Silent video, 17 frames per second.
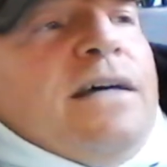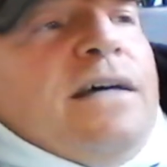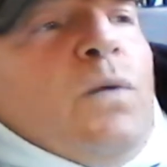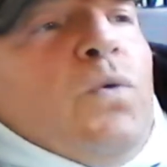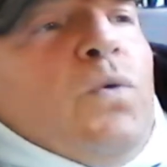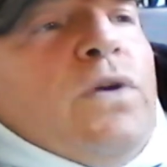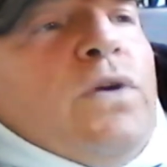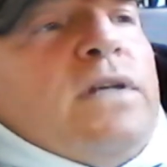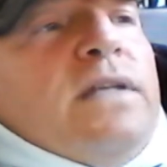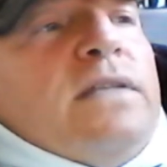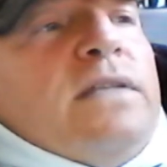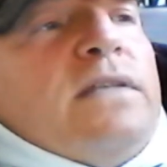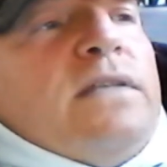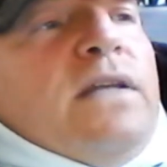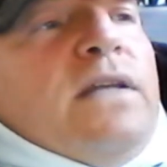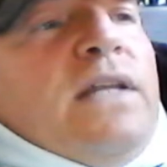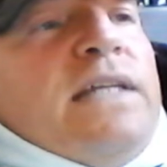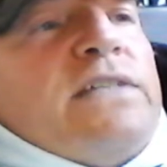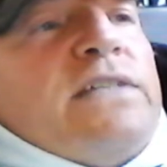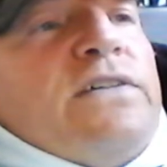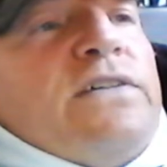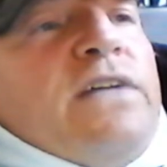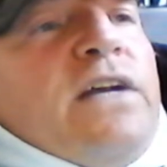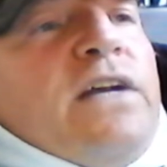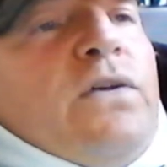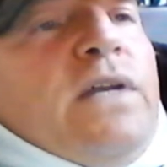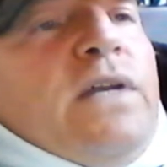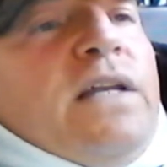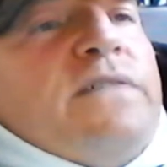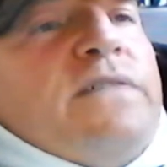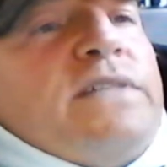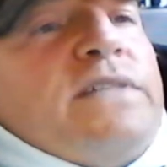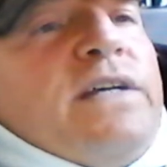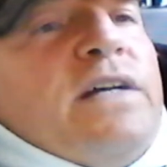a word the listener not only
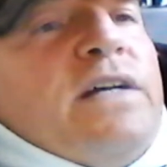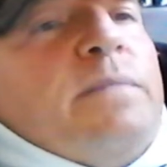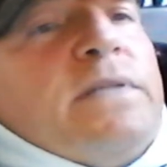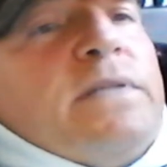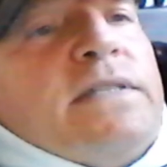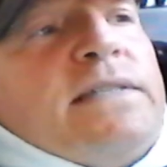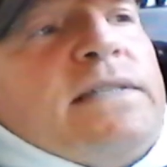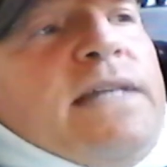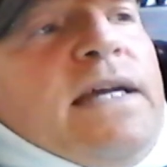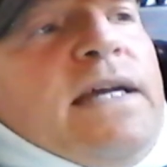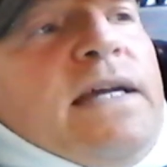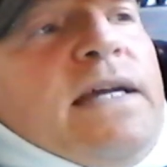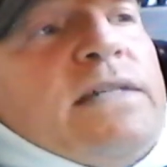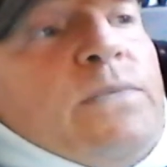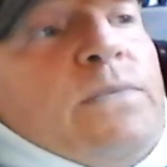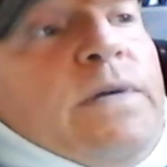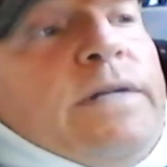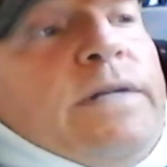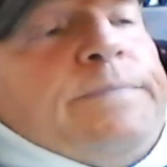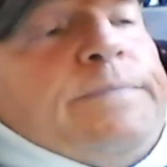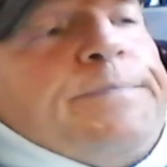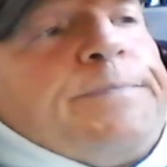loves to hear but to say as well.